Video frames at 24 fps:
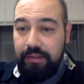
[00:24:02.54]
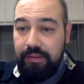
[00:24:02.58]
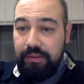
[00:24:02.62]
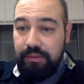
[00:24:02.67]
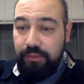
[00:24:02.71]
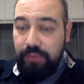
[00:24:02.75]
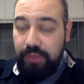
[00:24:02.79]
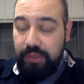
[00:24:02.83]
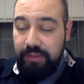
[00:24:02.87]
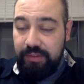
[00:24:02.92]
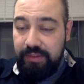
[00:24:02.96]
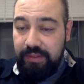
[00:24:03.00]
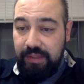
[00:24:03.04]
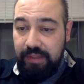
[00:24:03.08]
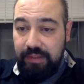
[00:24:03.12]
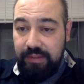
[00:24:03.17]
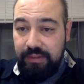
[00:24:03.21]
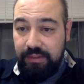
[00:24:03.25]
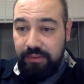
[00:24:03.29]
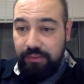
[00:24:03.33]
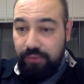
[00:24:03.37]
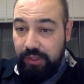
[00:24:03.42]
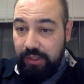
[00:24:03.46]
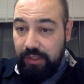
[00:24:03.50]
is very
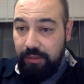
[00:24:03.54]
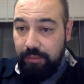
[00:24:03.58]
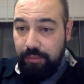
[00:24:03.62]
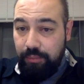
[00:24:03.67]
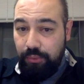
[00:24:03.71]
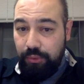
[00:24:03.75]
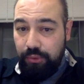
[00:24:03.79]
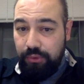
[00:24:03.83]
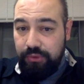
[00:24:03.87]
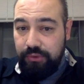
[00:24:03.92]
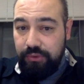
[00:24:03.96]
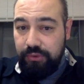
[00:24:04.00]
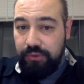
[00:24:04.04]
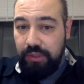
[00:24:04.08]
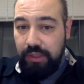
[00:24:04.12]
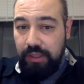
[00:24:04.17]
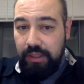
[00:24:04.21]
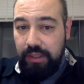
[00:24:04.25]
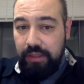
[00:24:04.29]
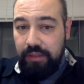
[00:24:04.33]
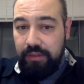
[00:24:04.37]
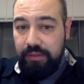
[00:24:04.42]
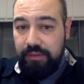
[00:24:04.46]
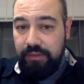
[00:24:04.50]
sensitive, very important
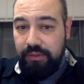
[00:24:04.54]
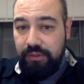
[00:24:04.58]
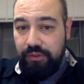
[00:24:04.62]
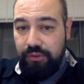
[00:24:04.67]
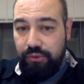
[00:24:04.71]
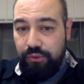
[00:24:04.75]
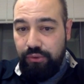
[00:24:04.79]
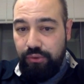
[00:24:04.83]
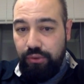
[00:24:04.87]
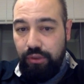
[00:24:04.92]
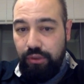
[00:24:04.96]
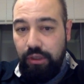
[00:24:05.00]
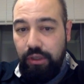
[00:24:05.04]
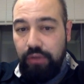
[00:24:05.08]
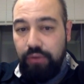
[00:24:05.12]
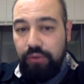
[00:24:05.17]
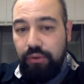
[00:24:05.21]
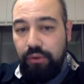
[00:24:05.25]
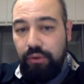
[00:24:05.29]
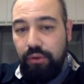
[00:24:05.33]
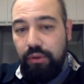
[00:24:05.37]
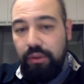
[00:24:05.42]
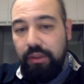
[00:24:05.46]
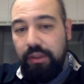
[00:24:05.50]
in this issue.
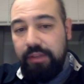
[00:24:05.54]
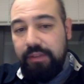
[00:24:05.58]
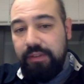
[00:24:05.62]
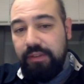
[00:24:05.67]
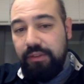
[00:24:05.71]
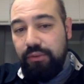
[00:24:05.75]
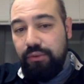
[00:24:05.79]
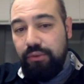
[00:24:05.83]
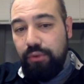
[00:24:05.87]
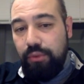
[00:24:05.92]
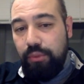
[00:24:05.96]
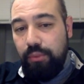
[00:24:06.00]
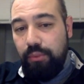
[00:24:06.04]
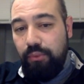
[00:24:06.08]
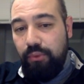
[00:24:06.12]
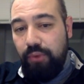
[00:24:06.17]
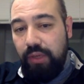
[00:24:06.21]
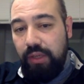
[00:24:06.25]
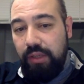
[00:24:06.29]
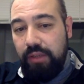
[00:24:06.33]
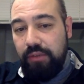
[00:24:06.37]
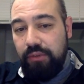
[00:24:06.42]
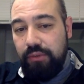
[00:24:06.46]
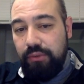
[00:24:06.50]
So let's assume
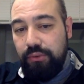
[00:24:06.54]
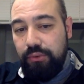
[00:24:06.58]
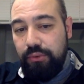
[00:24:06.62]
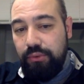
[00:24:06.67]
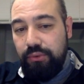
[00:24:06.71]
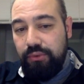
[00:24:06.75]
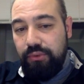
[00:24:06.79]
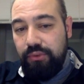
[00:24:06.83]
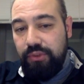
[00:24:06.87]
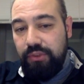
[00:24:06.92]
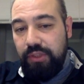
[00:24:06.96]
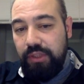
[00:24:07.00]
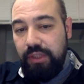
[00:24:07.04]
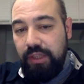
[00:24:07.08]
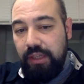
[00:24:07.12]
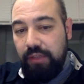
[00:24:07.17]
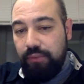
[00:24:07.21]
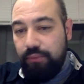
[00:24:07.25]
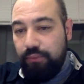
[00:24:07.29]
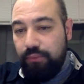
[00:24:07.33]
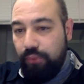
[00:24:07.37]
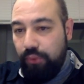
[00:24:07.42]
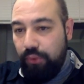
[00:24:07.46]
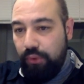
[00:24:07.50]
1, 2, 3, and
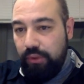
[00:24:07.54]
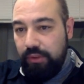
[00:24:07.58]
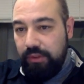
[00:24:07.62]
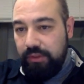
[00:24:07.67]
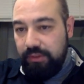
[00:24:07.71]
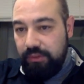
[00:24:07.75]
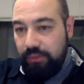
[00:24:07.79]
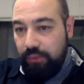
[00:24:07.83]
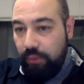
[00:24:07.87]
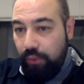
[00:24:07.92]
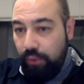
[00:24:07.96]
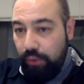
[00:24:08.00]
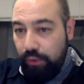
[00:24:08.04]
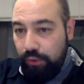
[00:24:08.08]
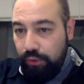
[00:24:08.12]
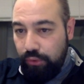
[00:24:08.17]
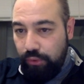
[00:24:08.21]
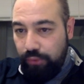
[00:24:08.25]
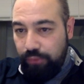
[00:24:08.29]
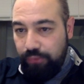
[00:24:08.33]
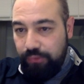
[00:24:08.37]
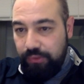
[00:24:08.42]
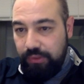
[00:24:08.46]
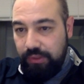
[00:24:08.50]
4 is the order
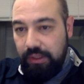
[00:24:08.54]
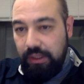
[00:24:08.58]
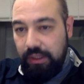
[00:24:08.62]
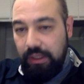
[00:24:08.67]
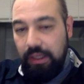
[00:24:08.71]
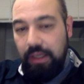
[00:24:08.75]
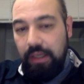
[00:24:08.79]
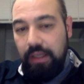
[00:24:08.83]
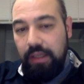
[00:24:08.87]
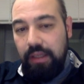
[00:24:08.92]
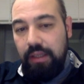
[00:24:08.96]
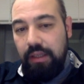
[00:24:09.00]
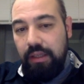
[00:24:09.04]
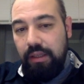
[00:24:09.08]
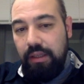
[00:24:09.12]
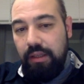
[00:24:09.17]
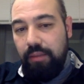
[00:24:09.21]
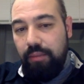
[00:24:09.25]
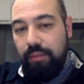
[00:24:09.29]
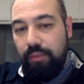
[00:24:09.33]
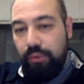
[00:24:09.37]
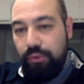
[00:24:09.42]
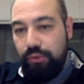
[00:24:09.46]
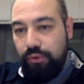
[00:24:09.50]
of the
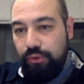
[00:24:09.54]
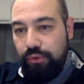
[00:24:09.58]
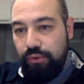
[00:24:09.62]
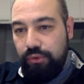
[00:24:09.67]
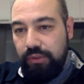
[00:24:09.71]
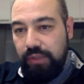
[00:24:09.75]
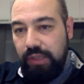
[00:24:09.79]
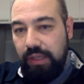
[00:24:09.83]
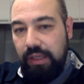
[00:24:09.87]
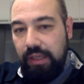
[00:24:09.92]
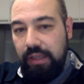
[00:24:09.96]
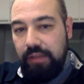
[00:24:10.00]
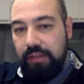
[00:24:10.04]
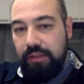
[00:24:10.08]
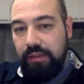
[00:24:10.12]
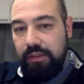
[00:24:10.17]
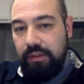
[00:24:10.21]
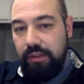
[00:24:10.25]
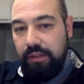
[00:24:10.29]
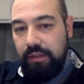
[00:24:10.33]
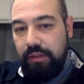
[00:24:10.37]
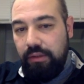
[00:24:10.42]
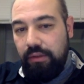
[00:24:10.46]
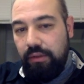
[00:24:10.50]
modules, and
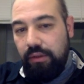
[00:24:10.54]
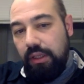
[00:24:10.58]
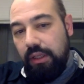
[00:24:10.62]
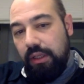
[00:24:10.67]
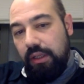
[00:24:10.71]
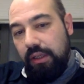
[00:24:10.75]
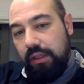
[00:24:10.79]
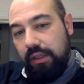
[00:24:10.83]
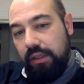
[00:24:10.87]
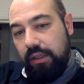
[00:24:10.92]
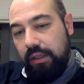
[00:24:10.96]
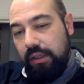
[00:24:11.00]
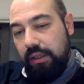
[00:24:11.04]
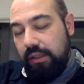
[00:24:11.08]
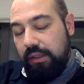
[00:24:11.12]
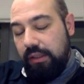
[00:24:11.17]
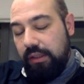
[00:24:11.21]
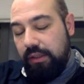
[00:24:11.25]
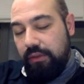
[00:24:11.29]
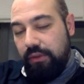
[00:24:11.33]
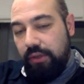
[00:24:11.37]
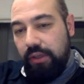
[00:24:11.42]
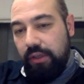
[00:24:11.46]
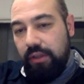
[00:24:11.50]
in
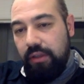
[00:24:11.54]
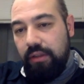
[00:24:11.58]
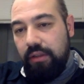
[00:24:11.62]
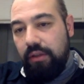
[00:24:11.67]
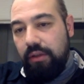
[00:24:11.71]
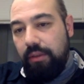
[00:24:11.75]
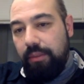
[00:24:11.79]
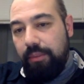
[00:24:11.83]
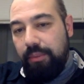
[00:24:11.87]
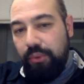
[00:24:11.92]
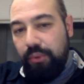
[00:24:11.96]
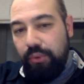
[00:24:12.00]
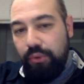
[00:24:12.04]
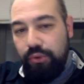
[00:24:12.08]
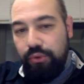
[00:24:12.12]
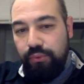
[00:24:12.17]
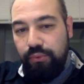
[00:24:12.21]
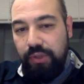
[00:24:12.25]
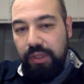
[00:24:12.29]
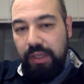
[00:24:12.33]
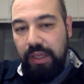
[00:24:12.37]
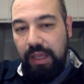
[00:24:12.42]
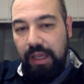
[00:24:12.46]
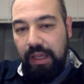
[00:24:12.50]
a regular approach
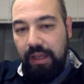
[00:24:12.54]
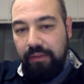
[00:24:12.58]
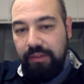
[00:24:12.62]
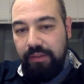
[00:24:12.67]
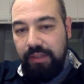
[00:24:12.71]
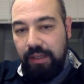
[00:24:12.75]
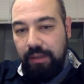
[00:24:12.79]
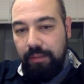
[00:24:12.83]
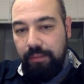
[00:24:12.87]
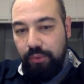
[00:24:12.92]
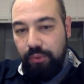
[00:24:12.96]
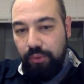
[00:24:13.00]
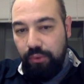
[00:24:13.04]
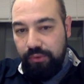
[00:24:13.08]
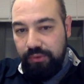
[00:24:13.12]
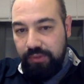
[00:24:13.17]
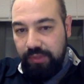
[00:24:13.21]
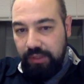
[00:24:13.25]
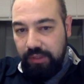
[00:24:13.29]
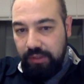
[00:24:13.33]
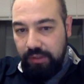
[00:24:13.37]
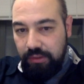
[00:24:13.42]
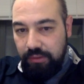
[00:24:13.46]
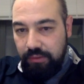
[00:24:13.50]
we have them
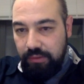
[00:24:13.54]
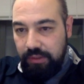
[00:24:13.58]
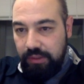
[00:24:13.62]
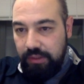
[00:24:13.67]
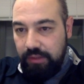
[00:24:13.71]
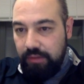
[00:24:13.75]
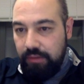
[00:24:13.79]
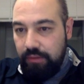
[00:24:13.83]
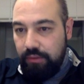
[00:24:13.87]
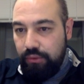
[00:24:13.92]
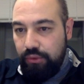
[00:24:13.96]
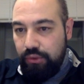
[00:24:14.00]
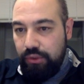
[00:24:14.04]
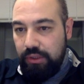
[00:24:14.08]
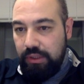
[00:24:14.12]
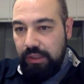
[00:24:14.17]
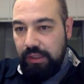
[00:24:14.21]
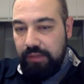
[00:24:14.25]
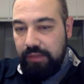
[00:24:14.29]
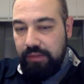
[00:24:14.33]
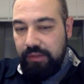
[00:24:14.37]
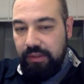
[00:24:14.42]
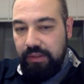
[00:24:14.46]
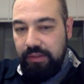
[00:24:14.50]
consecutively in the logical
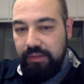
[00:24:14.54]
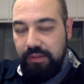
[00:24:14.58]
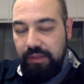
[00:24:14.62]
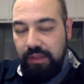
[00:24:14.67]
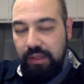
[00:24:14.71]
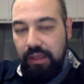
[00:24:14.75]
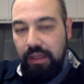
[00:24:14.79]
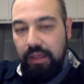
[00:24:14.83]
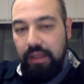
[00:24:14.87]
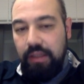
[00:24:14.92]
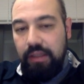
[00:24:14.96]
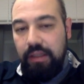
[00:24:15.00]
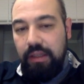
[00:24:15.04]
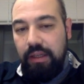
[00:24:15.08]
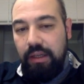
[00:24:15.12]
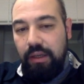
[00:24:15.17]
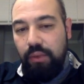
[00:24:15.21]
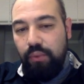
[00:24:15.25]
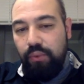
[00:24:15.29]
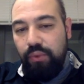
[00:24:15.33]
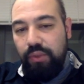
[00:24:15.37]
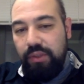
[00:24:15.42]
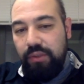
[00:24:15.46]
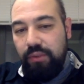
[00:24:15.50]
address. Now
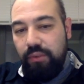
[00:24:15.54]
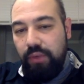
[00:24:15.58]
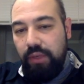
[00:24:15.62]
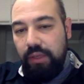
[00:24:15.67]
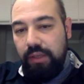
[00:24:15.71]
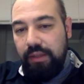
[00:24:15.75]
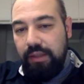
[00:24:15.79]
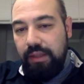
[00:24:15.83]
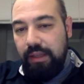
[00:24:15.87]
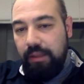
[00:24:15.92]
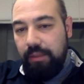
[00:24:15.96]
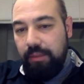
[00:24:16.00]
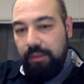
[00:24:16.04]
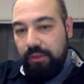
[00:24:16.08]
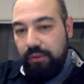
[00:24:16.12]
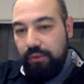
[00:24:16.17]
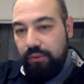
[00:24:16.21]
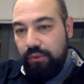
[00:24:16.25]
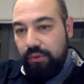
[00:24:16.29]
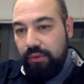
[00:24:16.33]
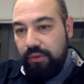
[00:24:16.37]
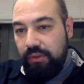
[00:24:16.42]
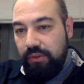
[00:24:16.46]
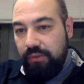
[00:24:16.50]
we divide them into
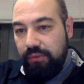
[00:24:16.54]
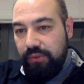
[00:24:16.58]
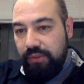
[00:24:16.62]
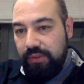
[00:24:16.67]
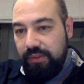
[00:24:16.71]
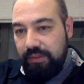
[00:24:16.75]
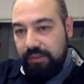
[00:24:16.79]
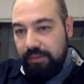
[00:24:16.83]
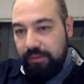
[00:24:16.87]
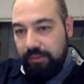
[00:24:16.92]
the different